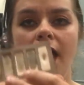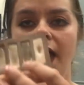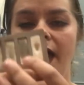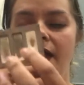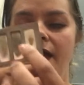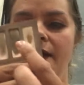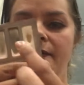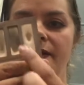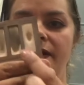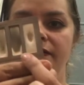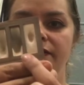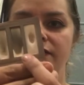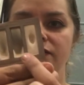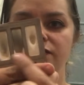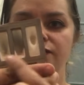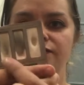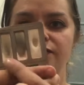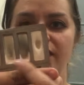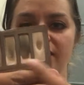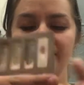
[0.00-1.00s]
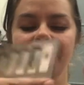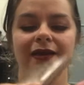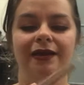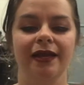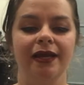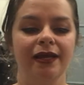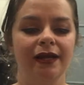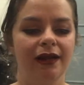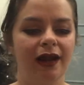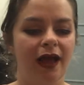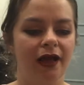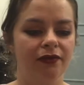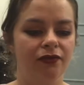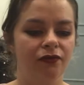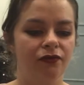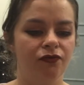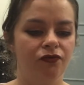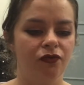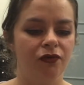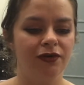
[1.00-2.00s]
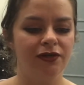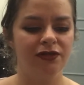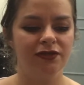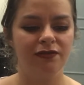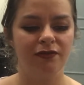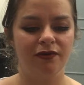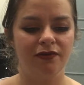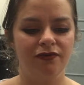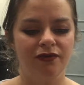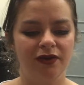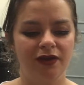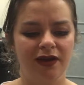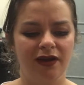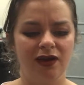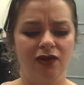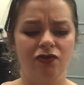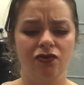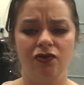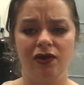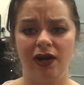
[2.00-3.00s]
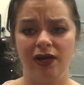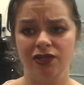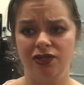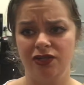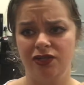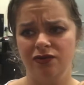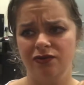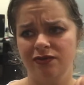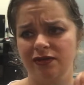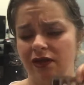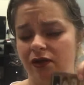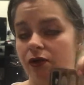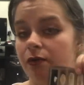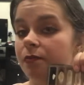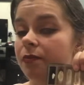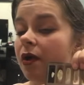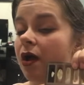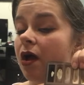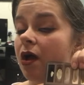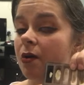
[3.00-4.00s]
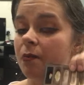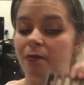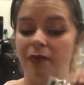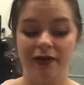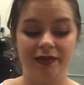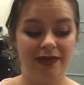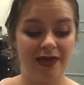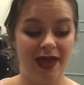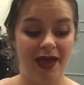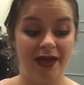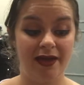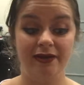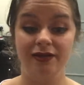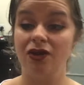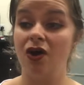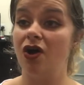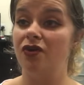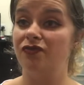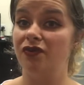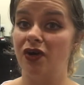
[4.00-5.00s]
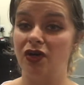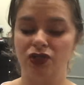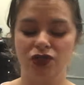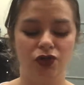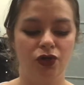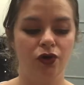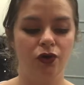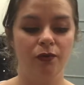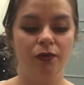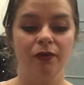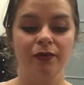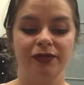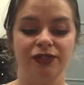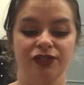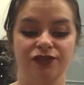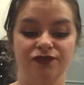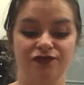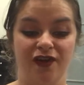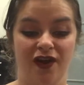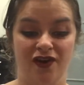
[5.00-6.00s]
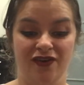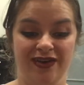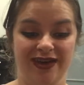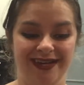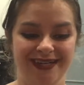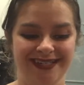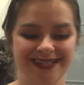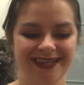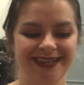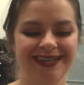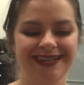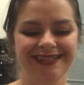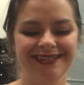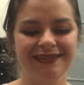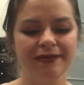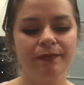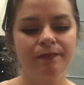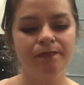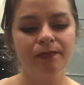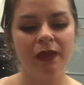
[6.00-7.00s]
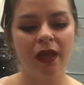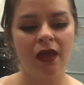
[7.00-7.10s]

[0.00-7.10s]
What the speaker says: and there's very little at the front, so I feel like I could actually use that up by the end of October, which is very exciting.